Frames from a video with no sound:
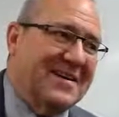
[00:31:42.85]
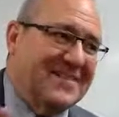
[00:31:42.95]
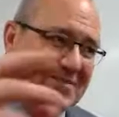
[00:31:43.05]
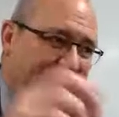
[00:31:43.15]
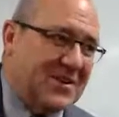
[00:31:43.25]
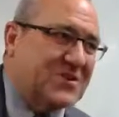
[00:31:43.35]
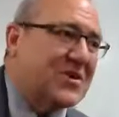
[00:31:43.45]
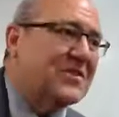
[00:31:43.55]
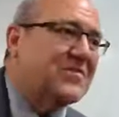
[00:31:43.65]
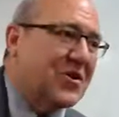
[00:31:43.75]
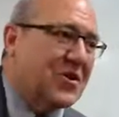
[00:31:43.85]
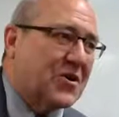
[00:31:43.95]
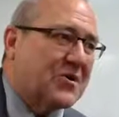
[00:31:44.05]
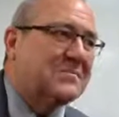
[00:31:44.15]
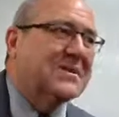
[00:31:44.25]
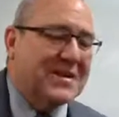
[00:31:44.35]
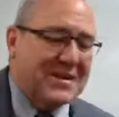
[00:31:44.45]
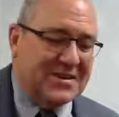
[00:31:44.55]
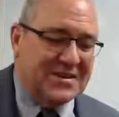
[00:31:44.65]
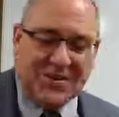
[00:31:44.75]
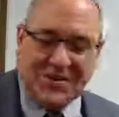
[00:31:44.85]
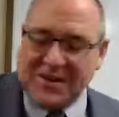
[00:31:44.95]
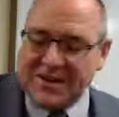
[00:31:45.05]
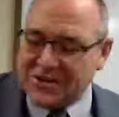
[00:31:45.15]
That is a verb in the Greek.